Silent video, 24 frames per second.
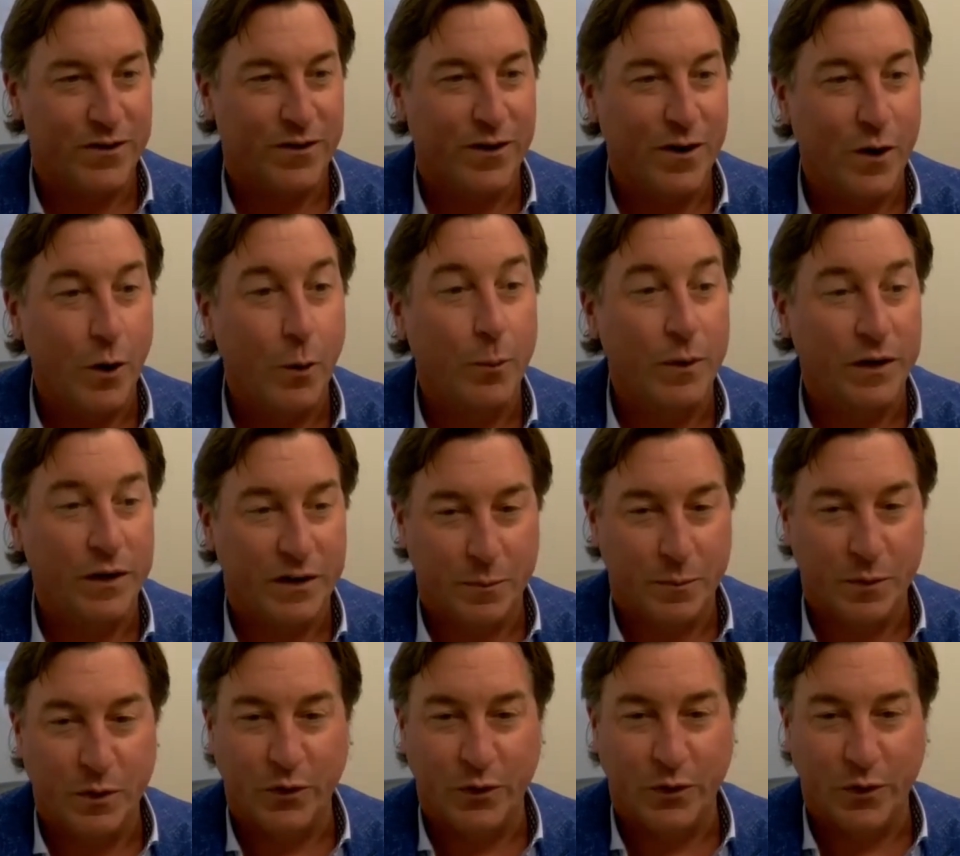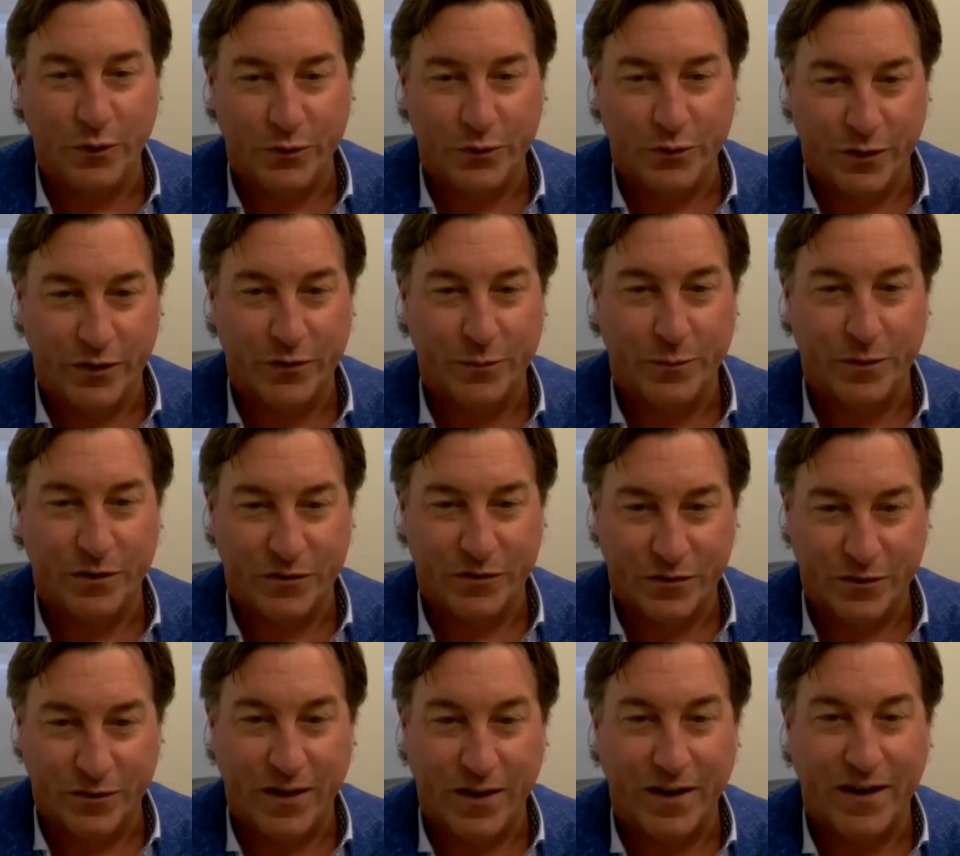are helping to build those
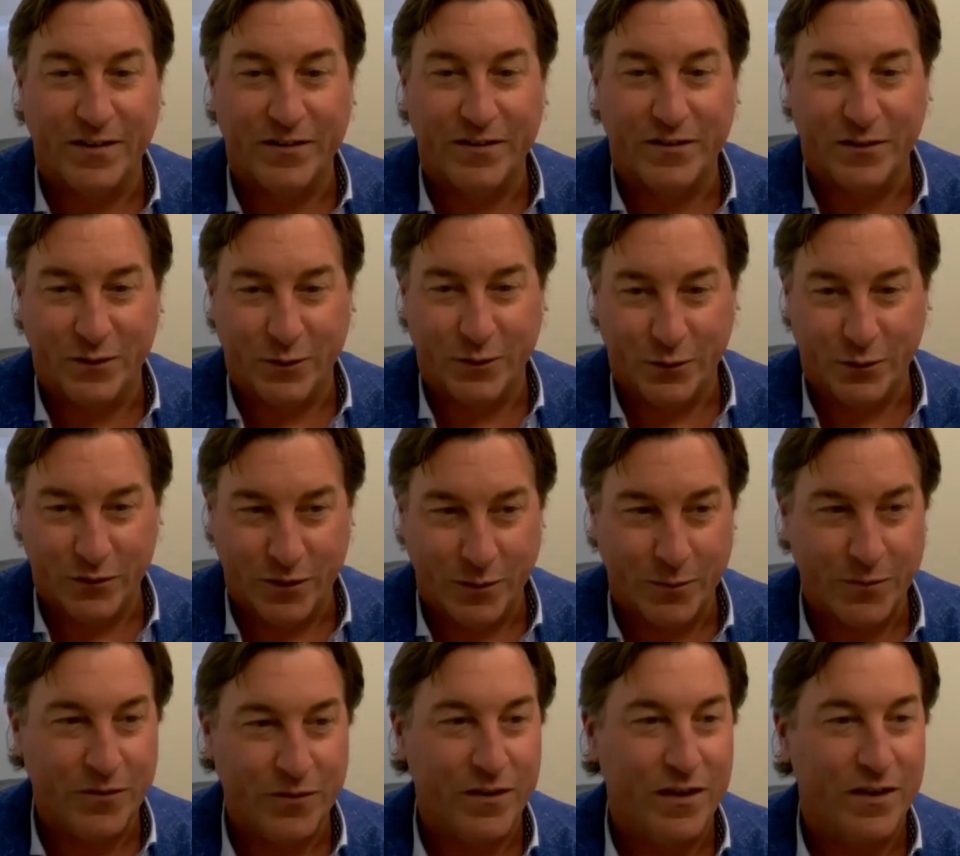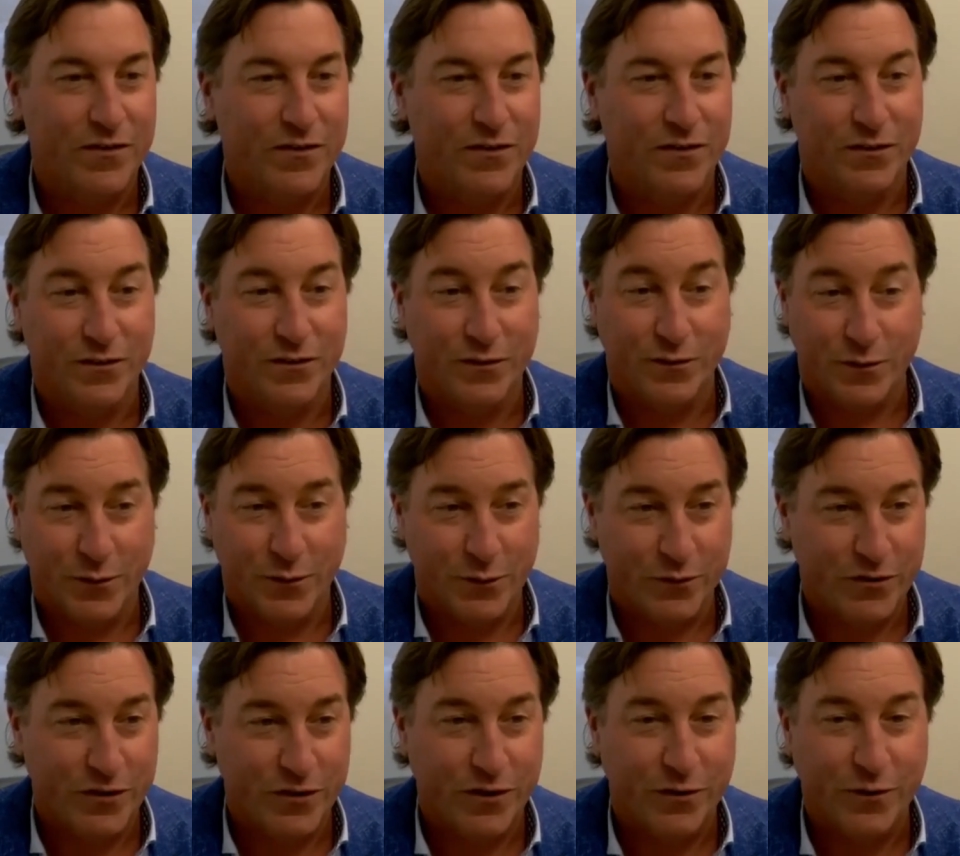transmission lines and those substations and
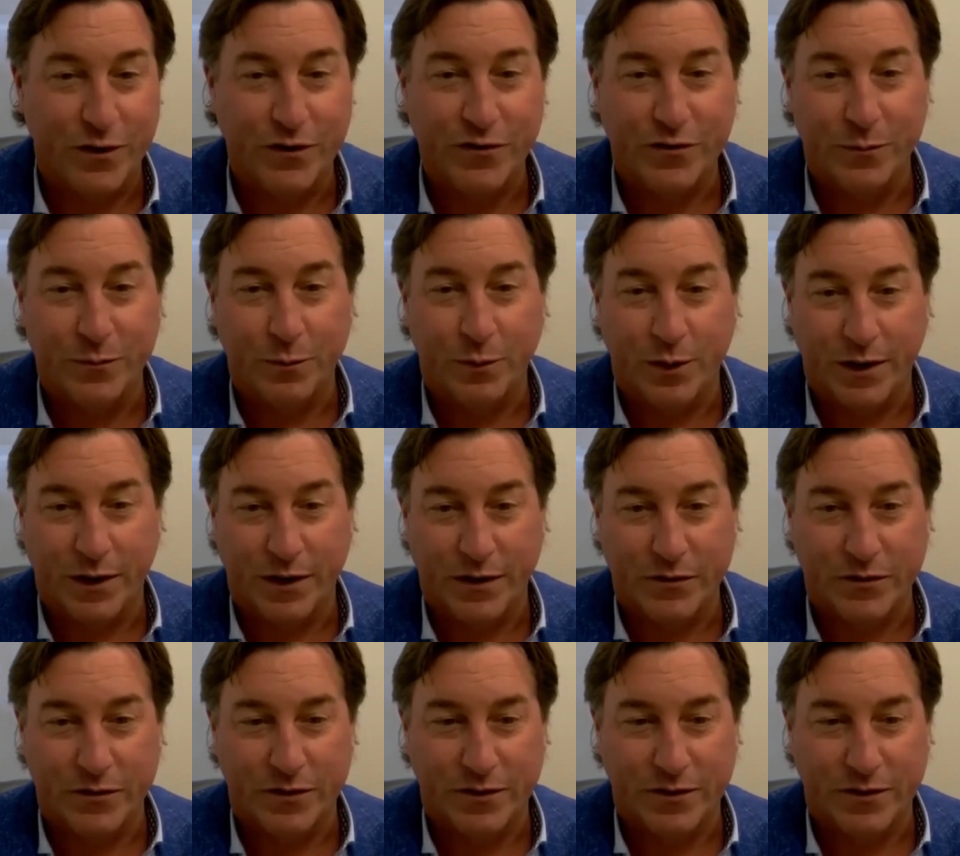those generation plants.